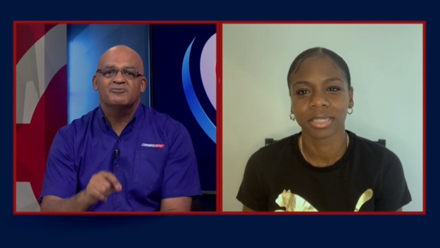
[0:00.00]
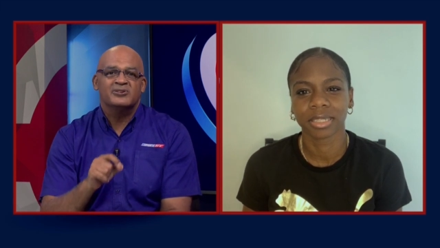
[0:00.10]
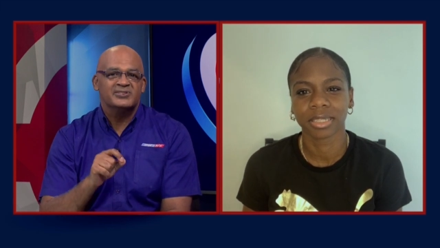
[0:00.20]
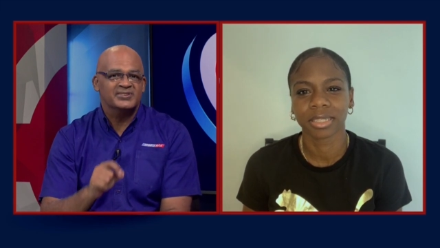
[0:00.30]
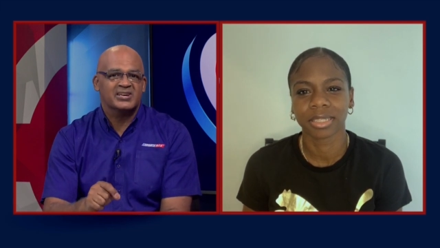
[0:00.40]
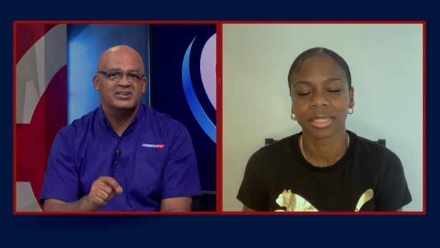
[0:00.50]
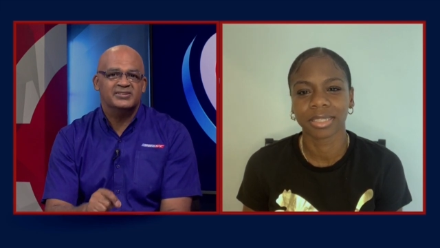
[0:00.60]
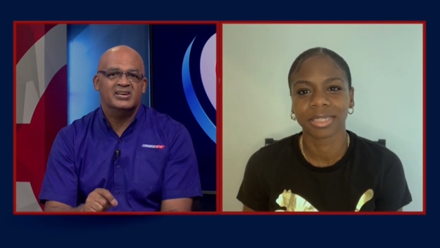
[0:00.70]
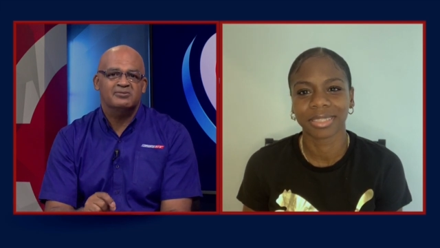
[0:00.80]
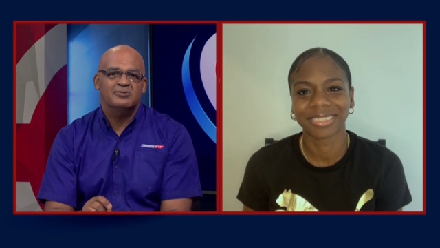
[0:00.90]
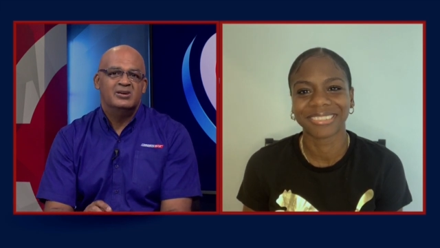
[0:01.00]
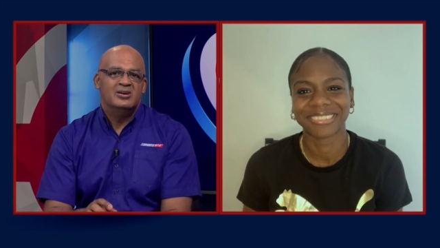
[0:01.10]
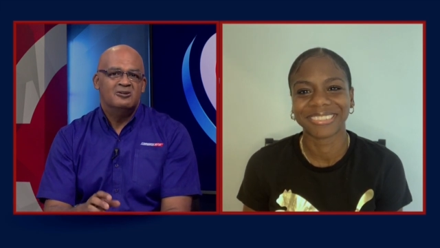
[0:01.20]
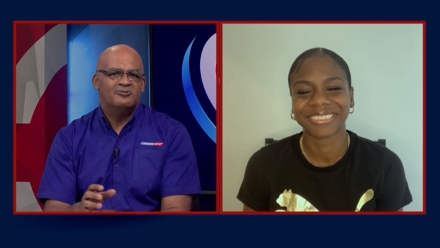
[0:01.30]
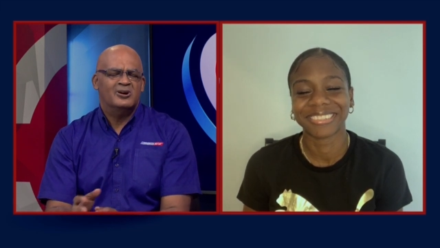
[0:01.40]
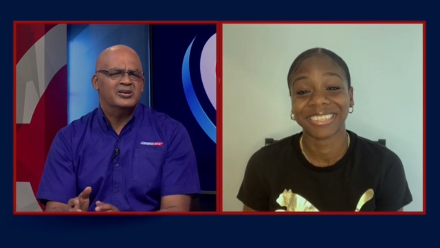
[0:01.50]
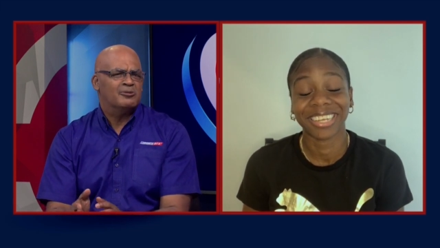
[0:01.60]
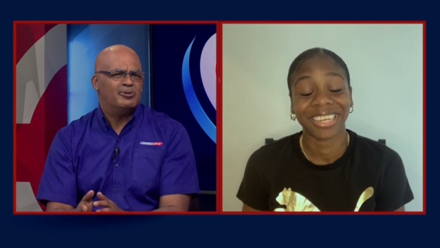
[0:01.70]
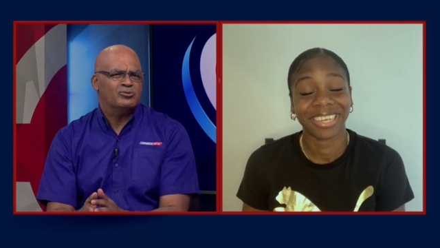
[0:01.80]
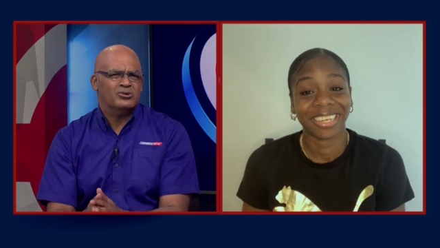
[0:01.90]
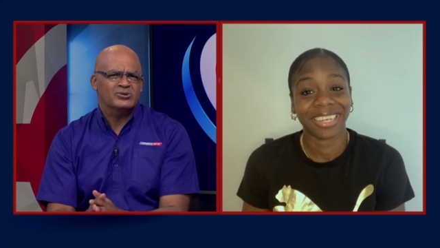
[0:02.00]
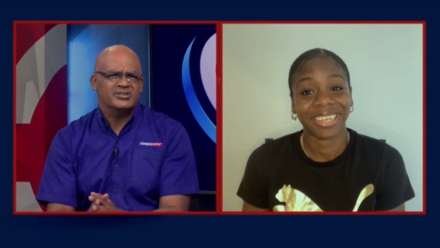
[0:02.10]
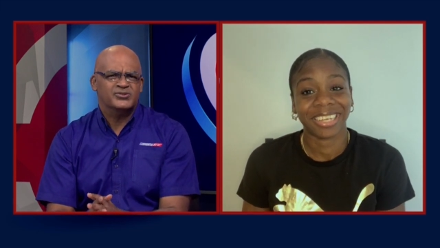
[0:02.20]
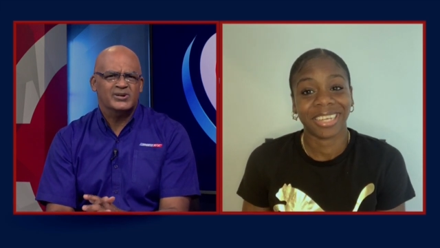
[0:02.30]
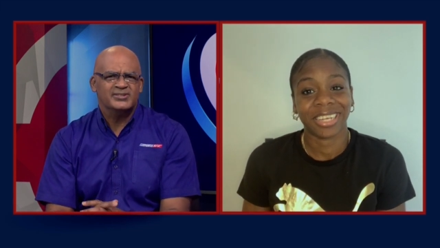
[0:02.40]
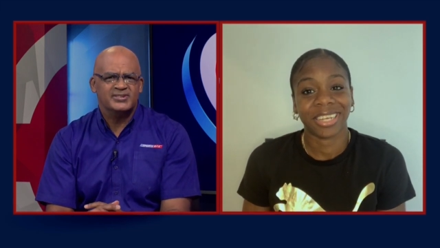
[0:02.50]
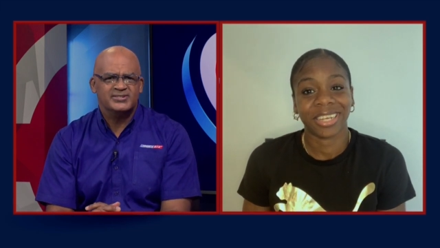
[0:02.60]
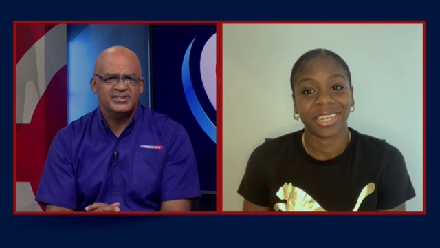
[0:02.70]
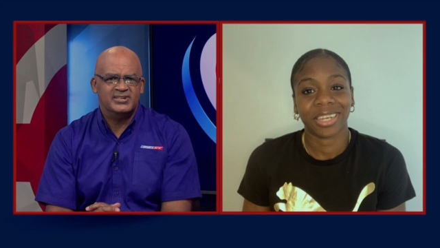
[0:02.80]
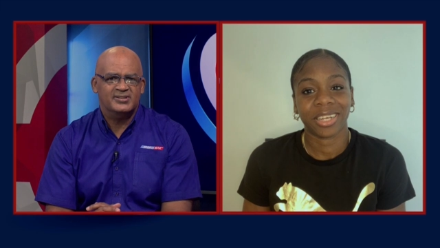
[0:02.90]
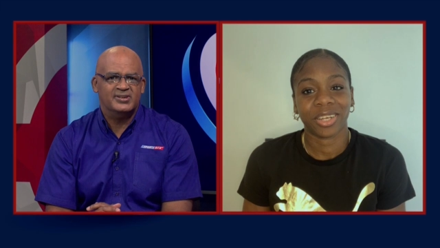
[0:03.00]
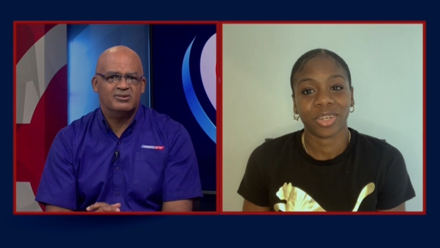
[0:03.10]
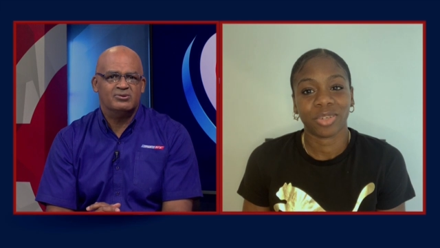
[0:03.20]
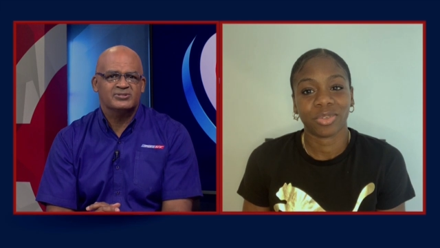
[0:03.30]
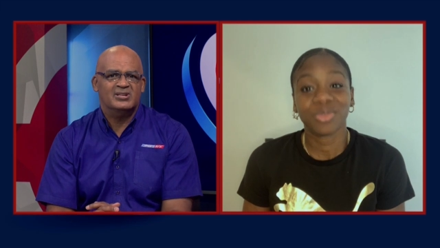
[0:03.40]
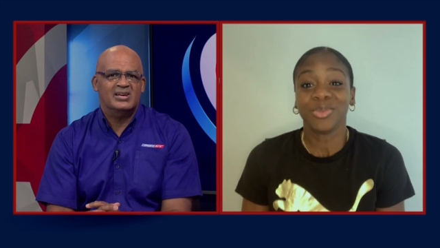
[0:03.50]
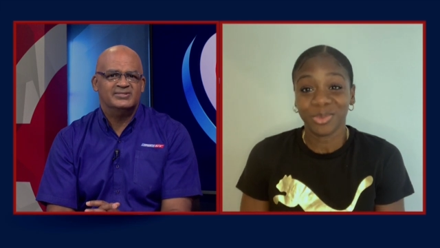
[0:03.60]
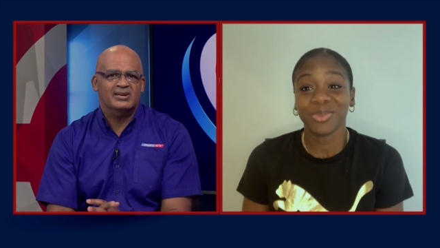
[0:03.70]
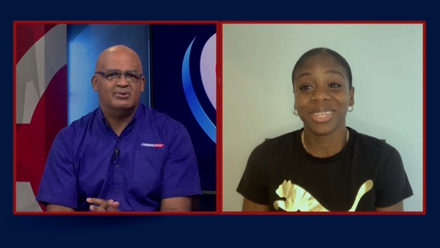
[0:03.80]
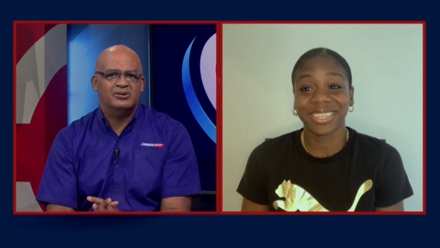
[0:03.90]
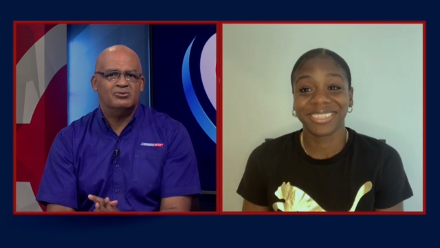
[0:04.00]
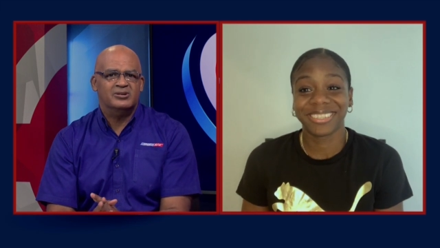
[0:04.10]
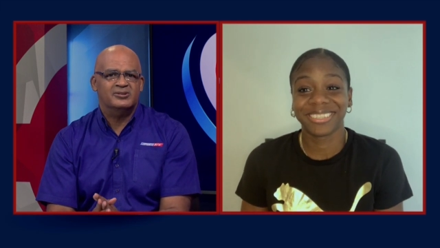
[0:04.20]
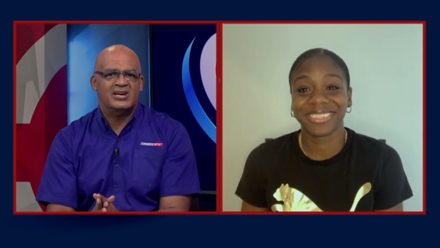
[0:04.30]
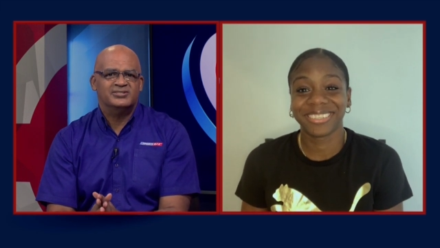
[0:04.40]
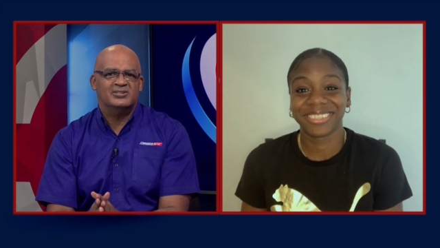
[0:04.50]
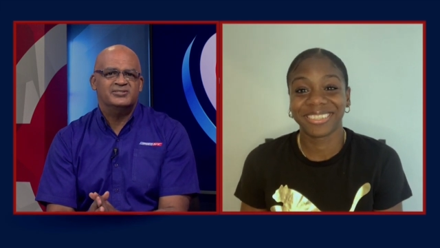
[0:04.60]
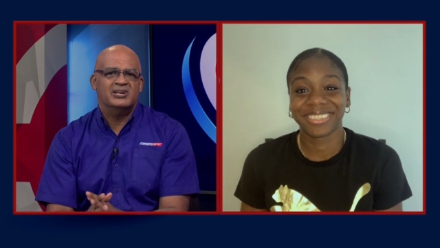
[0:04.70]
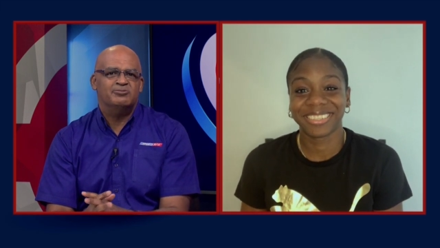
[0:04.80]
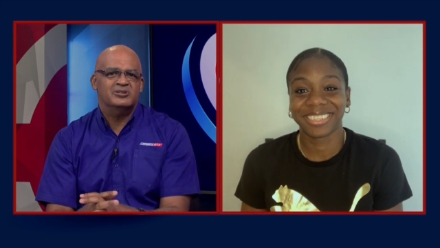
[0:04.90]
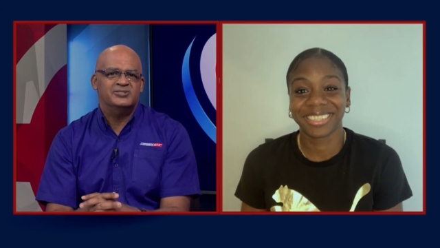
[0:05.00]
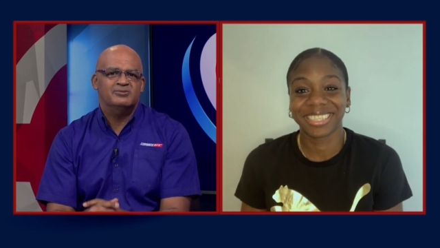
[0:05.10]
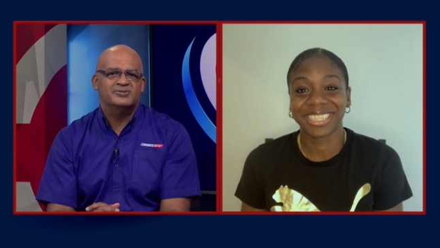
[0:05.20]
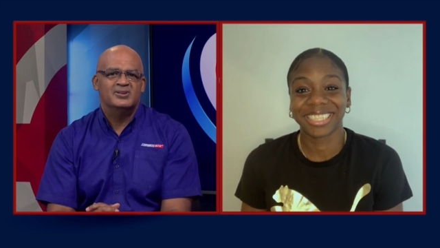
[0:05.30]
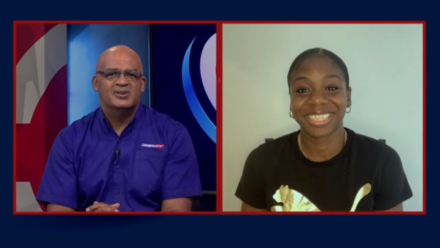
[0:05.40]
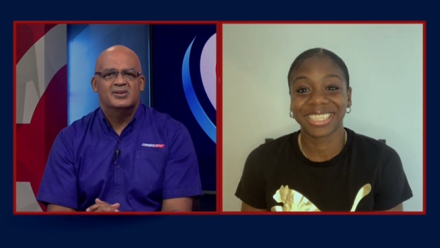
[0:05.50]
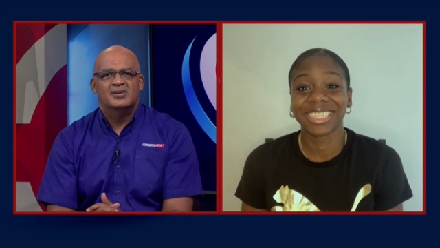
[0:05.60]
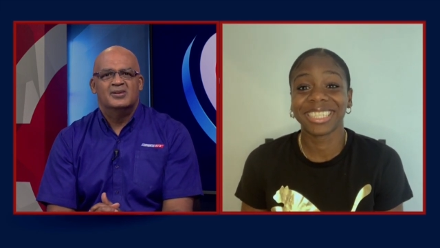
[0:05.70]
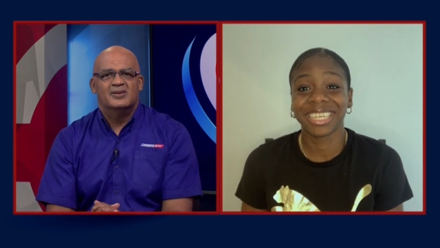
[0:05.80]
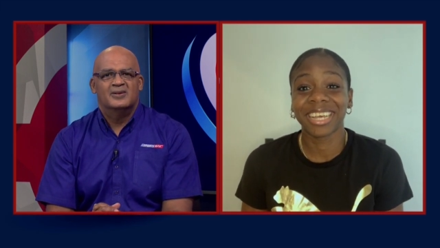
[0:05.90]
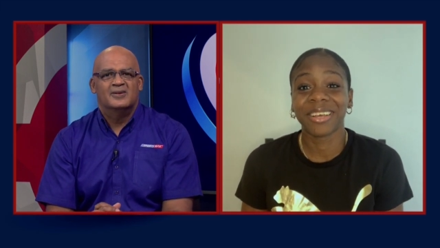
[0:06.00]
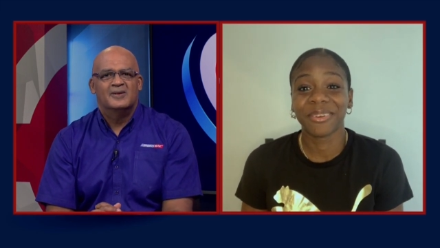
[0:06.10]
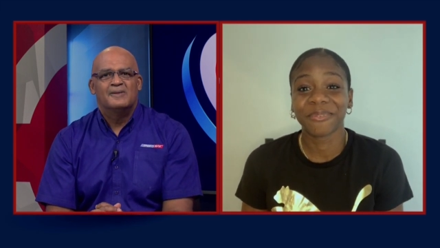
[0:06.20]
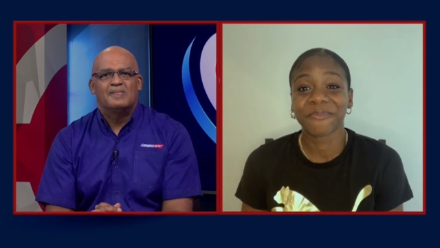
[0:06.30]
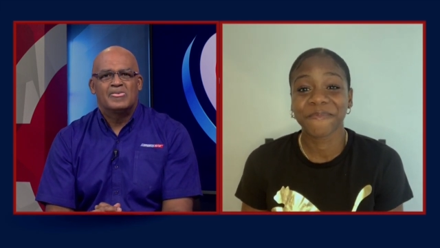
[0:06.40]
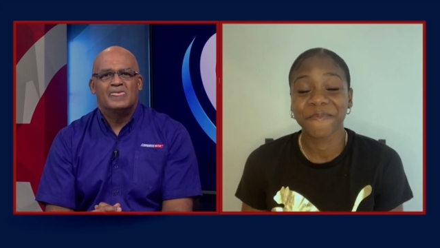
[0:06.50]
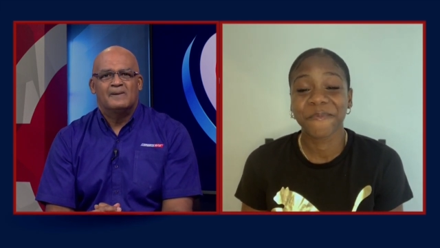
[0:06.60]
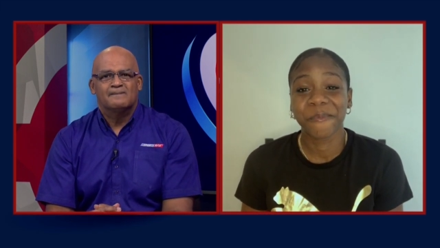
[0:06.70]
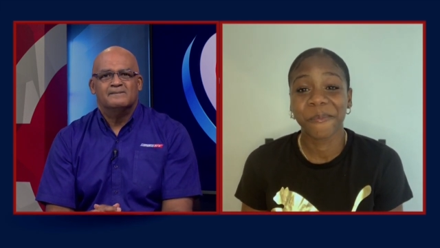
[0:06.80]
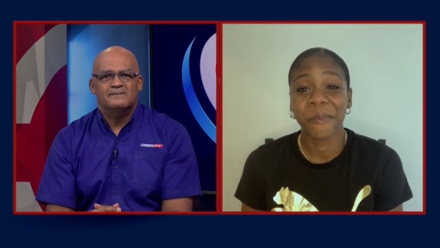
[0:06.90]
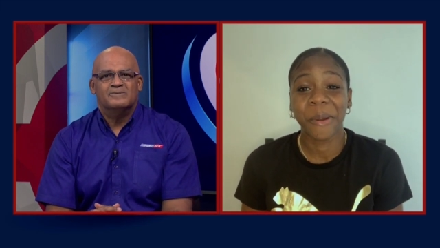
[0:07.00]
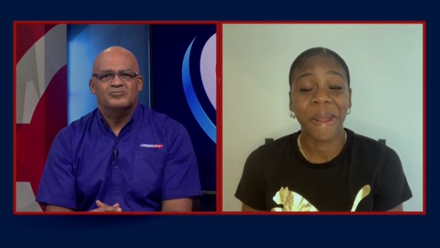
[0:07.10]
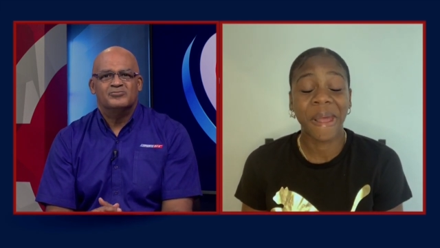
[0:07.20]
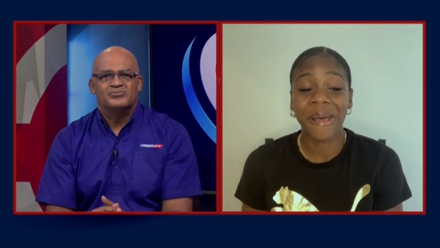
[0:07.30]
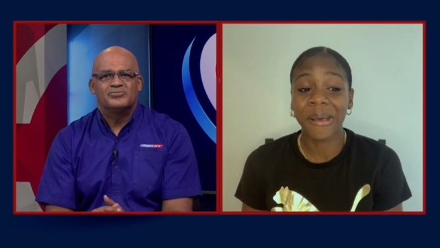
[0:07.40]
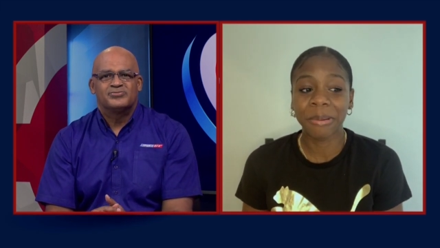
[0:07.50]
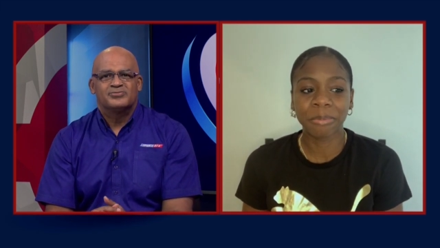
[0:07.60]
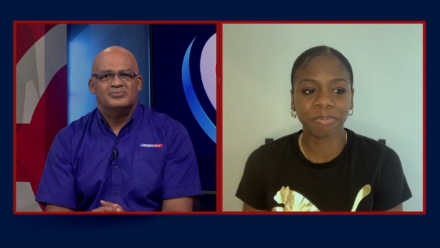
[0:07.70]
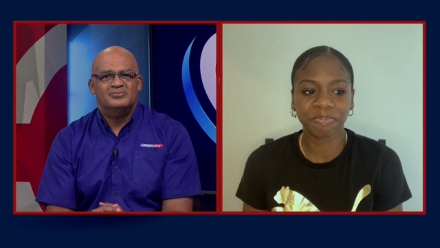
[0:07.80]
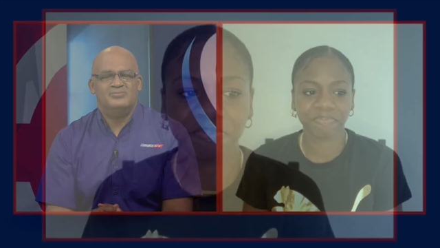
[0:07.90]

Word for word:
Speaker 1: for the second time, following upon what was it, 2016, I think, was the last time when you won the national championships?
Speaker 2: Yeah. Um,